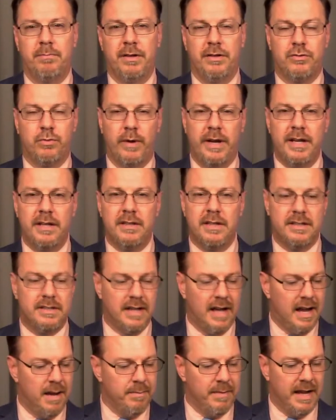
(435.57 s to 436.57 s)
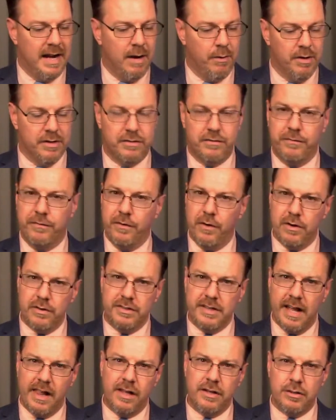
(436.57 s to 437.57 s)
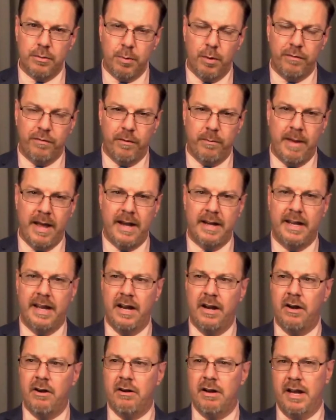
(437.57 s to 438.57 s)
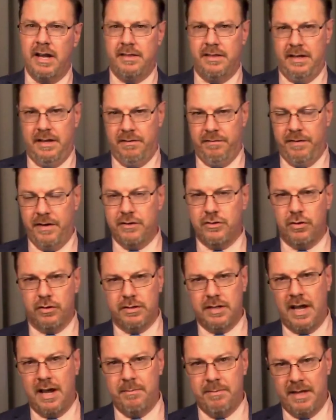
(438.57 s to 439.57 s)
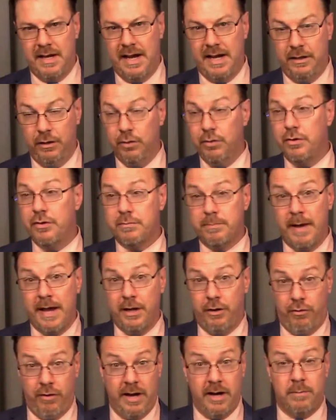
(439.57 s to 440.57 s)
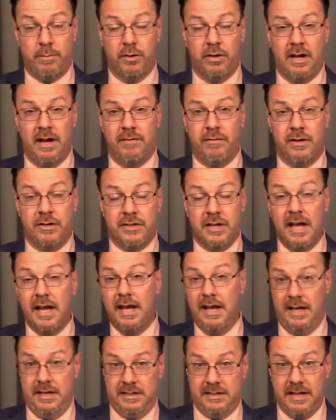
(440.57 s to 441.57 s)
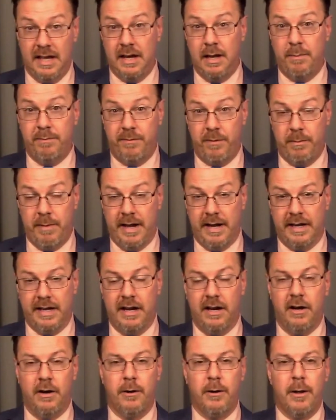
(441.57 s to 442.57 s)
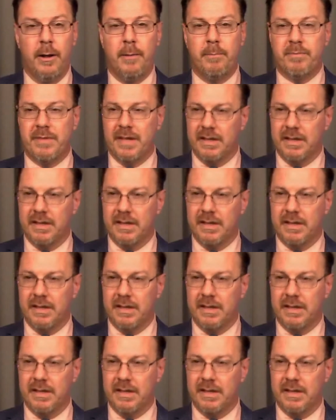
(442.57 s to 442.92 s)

between the time that I was first eligible for Medicare and the eventual time that I lose my credible coverage and sign up for Medicare,